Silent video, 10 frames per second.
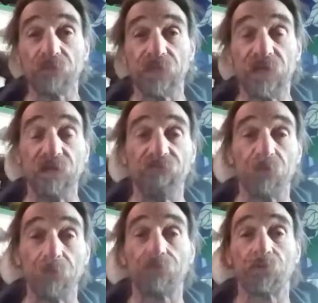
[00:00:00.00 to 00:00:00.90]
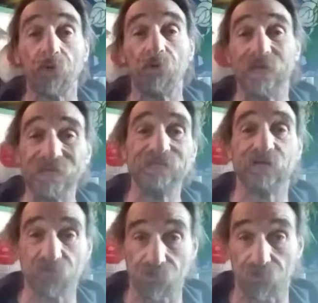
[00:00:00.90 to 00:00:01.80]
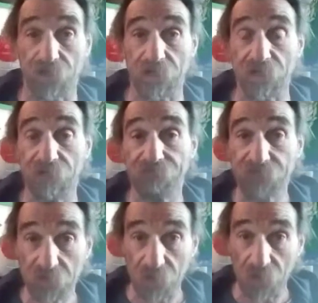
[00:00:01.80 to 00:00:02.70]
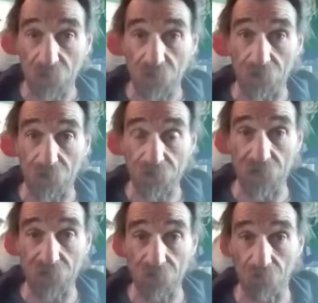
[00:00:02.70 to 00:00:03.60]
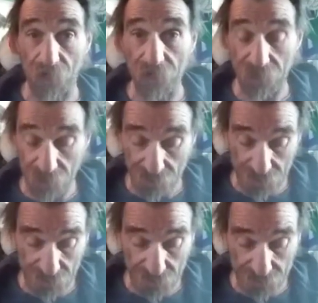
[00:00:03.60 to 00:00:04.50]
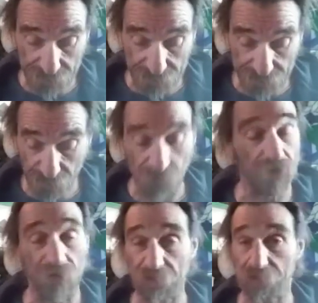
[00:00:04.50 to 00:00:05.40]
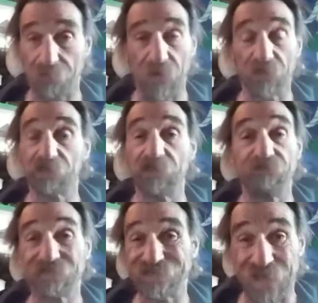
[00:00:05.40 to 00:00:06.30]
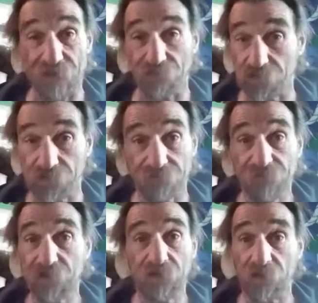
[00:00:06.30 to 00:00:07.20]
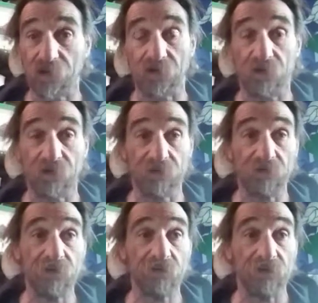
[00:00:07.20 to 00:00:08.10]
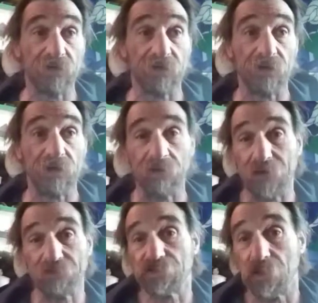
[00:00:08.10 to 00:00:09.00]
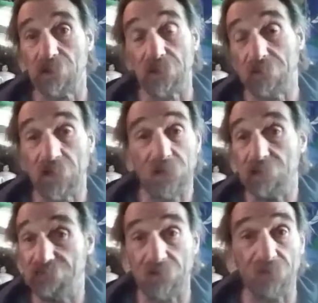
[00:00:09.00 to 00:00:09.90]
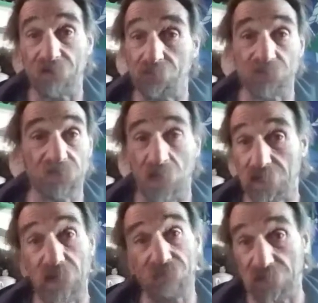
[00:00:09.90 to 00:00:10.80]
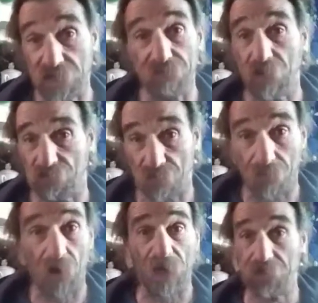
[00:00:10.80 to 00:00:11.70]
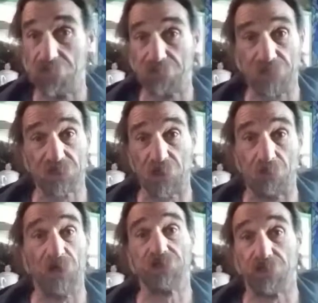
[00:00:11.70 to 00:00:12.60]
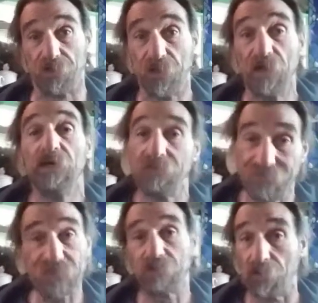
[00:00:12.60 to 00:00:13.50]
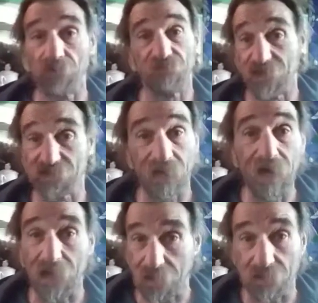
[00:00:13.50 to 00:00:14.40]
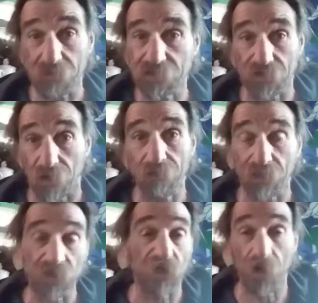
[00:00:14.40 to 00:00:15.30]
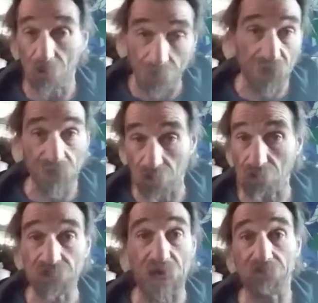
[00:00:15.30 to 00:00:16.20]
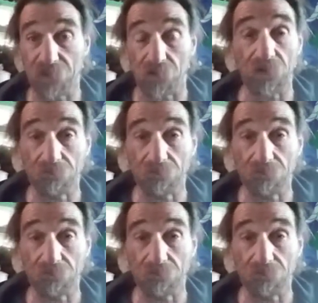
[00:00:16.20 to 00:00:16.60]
in a very pro-industry kind of way. No questions about it. Stephen Savage. I'm sorry. And if anybody ever wants to see, I have the email from him. Oh, I do this because I want to. That's a bold-faced lie. I'm sorry, but nobody goes out there and